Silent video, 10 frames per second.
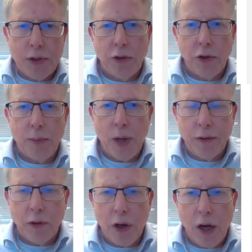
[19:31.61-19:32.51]
The term
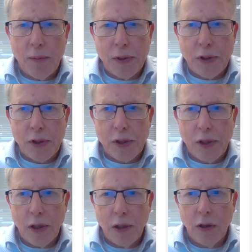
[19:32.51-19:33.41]
hydrocarbons,
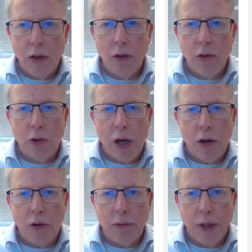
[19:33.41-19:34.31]
Luca
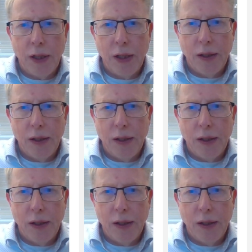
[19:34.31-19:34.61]
already